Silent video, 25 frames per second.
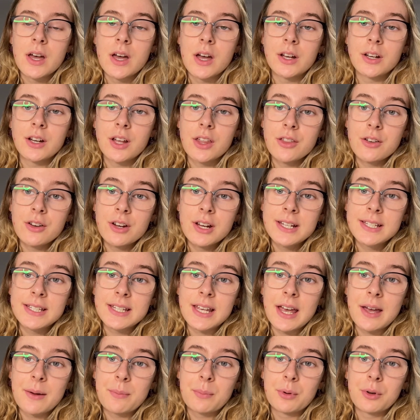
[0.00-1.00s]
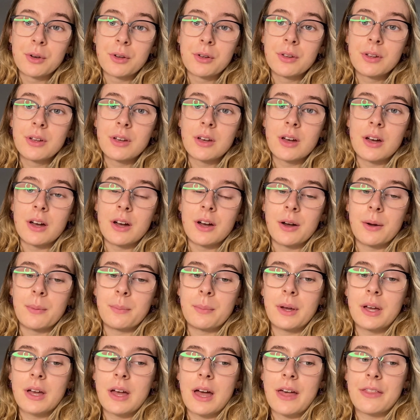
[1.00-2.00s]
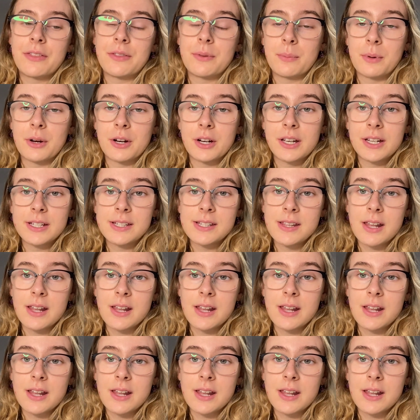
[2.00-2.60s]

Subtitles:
Another example, at the markets